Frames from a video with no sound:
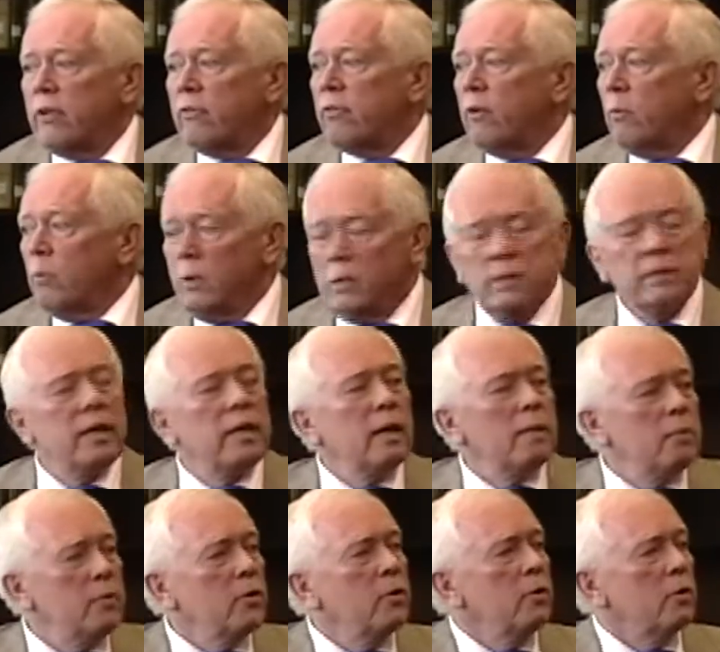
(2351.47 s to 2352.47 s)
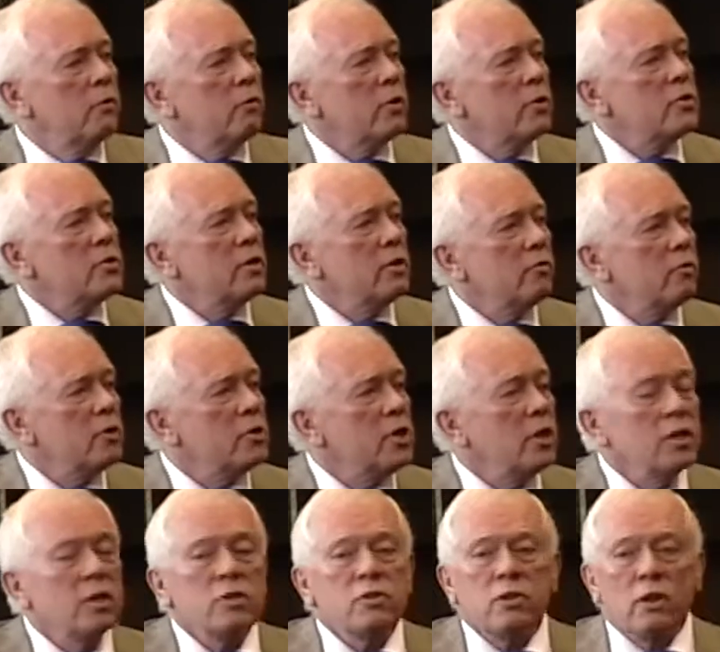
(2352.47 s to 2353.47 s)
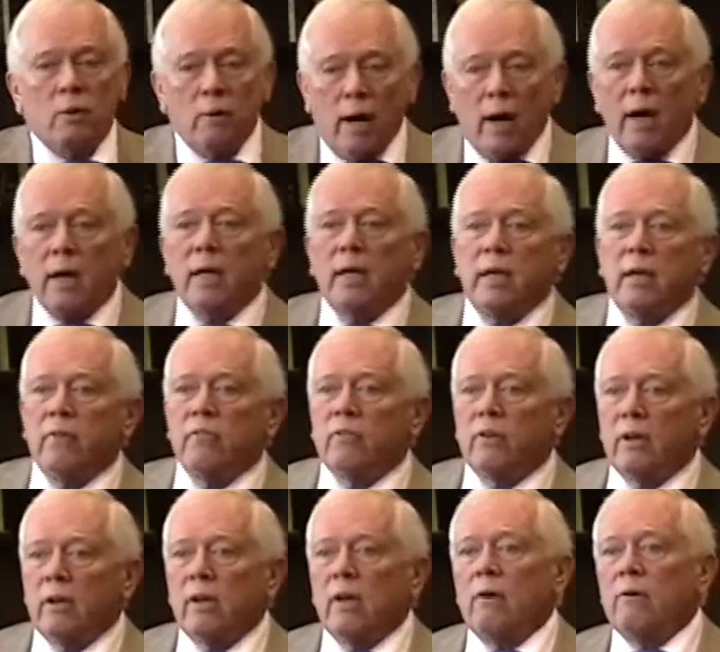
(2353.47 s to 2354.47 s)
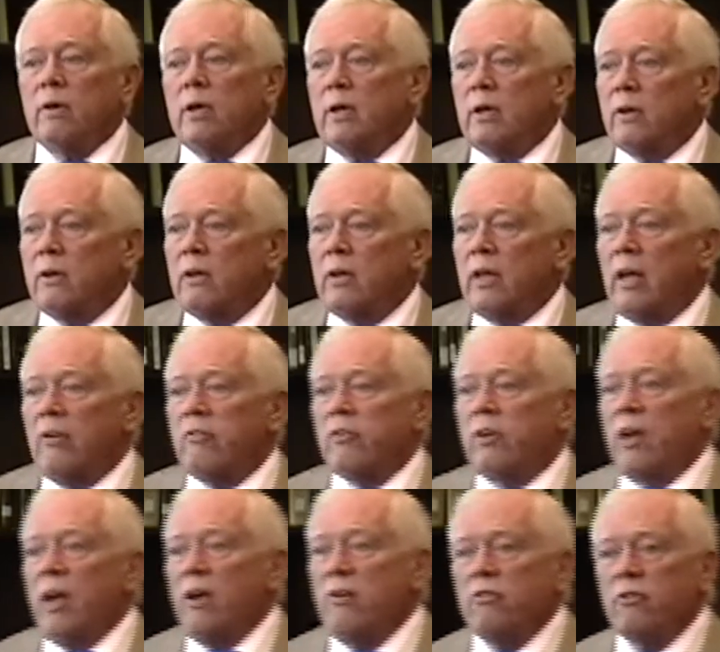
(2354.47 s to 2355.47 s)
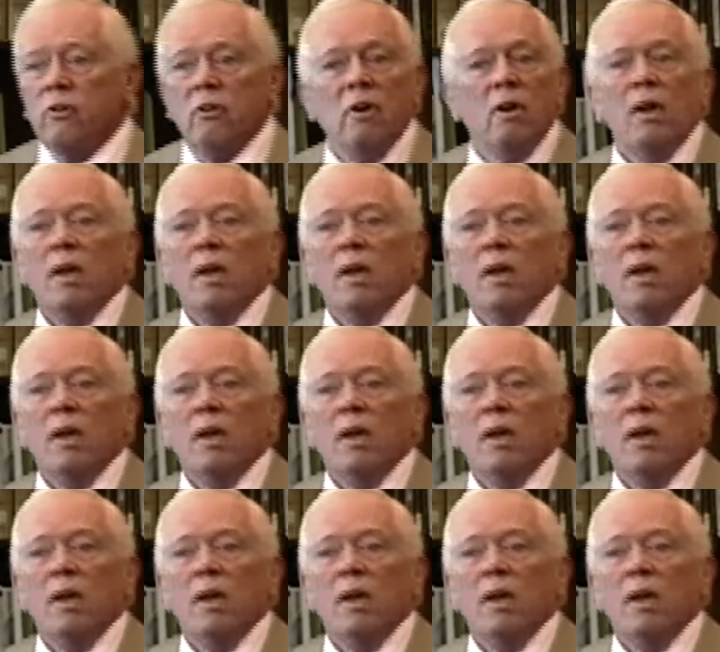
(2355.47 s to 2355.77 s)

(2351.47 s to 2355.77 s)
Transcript: So we'll set up the University of Virginia so our kids can go get a good education.